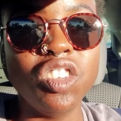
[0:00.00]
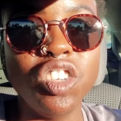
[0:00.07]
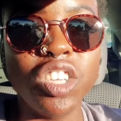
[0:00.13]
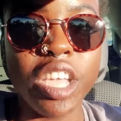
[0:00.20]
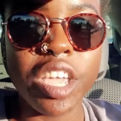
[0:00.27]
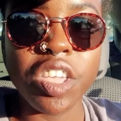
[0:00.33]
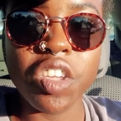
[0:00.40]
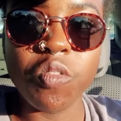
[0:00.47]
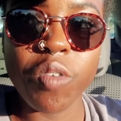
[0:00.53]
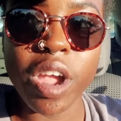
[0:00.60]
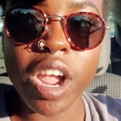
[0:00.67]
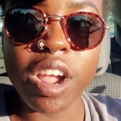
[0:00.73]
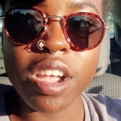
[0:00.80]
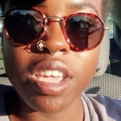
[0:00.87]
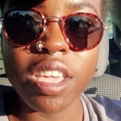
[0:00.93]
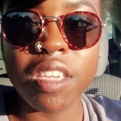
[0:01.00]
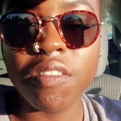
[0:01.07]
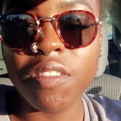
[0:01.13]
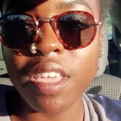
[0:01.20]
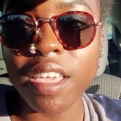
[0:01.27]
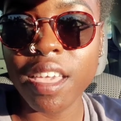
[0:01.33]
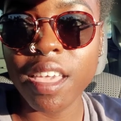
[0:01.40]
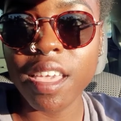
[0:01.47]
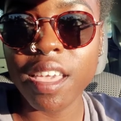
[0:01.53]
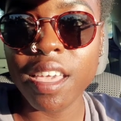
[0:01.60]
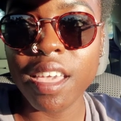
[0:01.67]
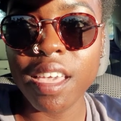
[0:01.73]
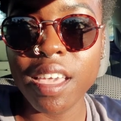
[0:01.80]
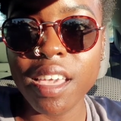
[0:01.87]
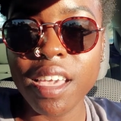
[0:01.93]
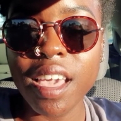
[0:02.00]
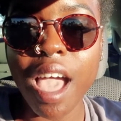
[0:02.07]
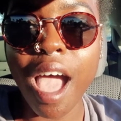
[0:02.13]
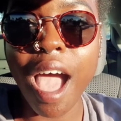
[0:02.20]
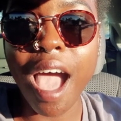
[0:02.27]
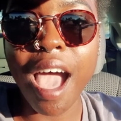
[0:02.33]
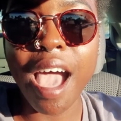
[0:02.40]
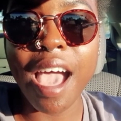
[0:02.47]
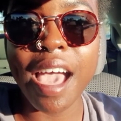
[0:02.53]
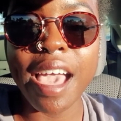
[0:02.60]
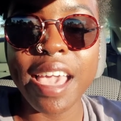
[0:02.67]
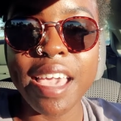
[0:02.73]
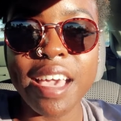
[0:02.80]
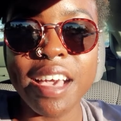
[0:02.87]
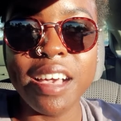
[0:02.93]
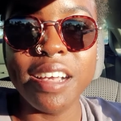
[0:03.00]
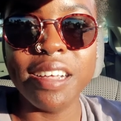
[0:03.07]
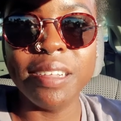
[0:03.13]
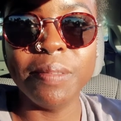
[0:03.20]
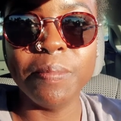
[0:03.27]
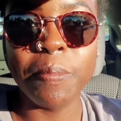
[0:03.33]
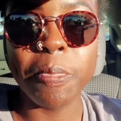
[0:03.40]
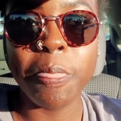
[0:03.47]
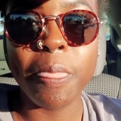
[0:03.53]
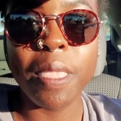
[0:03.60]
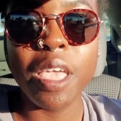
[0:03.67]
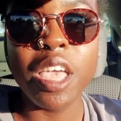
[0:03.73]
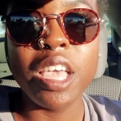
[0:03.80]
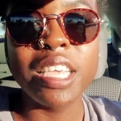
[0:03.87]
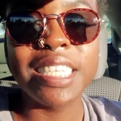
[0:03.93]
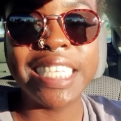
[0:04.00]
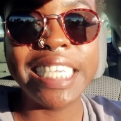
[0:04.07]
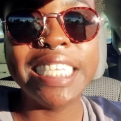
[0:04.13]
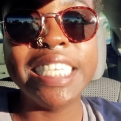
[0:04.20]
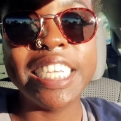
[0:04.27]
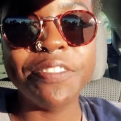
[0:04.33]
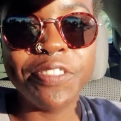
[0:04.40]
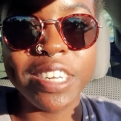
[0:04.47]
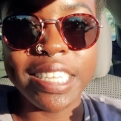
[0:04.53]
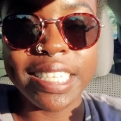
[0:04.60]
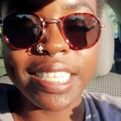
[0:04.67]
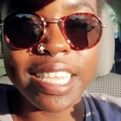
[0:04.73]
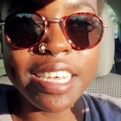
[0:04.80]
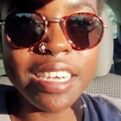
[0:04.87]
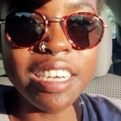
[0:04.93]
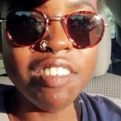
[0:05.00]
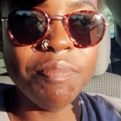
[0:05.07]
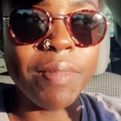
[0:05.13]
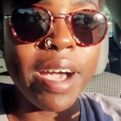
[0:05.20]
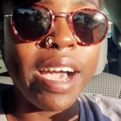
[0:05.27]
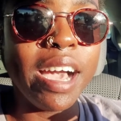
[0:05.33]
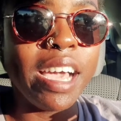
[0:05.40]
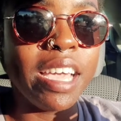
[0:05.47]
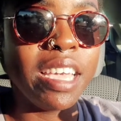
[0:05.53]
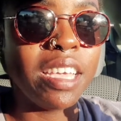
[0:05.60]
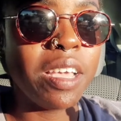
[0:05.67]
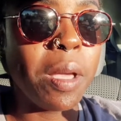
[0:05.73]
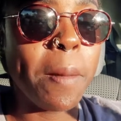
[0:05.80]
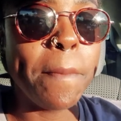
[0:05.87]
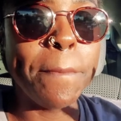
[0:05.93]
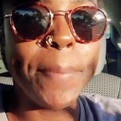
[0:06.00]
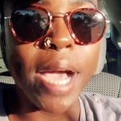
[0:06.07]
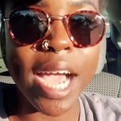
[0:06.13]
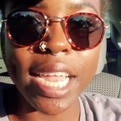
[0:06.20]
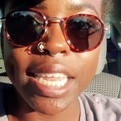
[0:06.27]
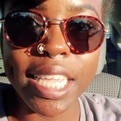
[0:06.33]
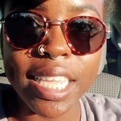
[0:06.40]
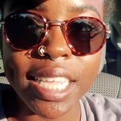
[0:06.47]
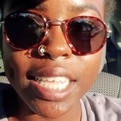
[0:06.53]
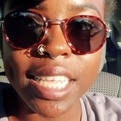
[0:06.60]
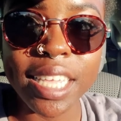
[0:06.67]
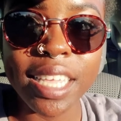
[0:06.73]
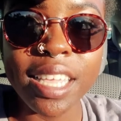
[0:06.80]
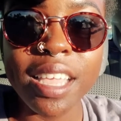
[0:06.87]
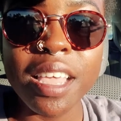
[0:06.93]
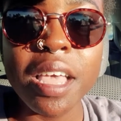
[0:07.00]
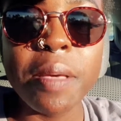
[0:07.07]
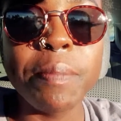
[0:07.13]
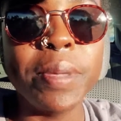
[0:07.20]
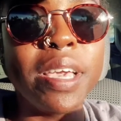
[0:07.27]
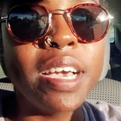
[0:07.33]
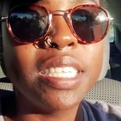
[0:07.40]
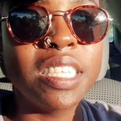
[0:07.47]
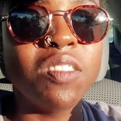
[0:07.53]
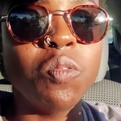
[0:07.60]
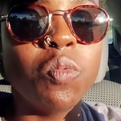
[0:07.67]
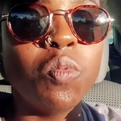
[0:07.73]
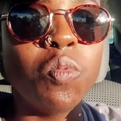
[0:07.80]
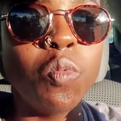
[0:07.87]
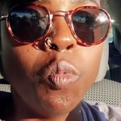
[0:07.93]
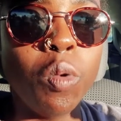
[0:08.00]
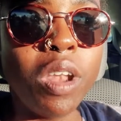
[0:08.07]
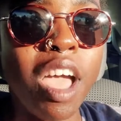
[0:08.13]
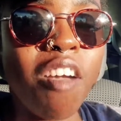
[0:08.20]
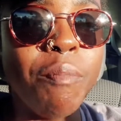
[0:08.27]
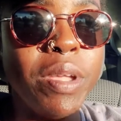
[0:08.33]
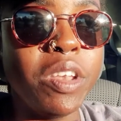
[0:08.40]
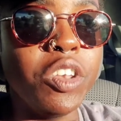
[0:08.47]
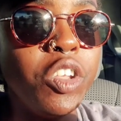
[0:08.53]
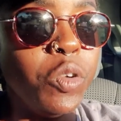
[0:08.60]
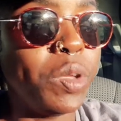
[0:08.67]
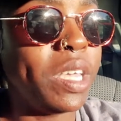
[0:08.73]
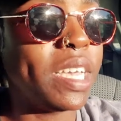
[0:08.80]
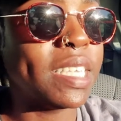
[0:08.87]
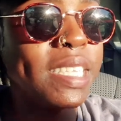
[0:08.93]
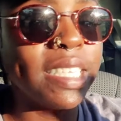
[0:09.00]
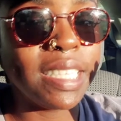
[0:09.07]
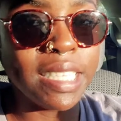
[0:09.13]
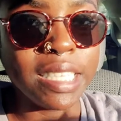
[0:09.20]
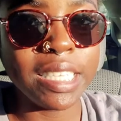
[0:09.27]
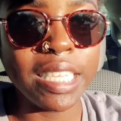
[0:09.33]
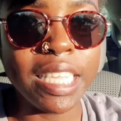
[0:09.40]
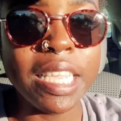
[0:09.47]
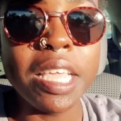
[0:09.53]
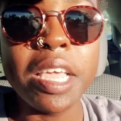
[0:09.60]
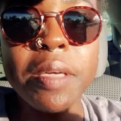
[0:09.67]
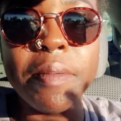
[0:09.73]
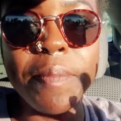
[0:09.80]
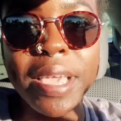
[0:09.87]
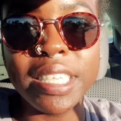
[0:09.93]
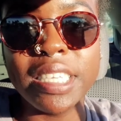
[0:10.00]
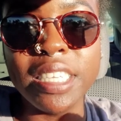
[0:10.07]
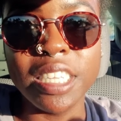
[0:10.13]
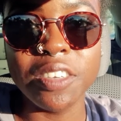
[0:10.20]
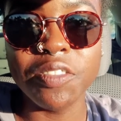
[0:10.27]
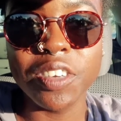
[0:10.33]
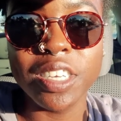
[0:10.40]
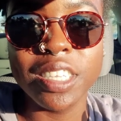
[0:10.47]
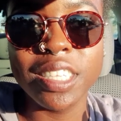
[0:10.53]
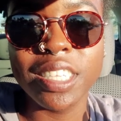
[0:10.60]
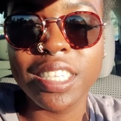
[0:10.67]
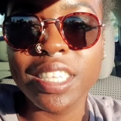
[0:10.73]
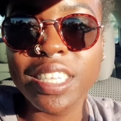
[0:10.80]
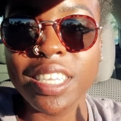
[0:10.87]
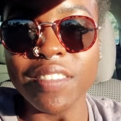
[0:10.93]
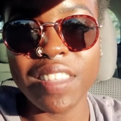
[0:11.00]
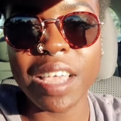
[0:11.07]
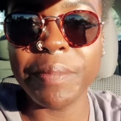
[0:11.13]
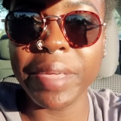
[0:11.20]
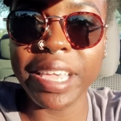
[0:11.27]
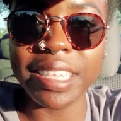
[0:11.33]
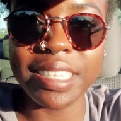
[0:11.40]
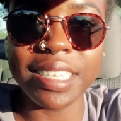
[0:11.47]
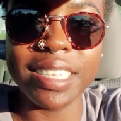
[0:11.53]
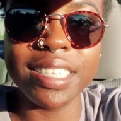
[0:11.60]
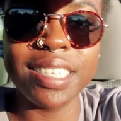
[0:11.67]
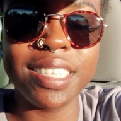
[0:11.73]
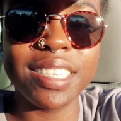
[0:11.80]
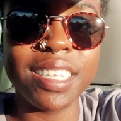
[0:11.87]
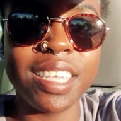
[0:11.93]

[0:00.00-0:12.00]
January, I see difference of my body because of what I've been doing consistently. It makes a difference, if that makes sense.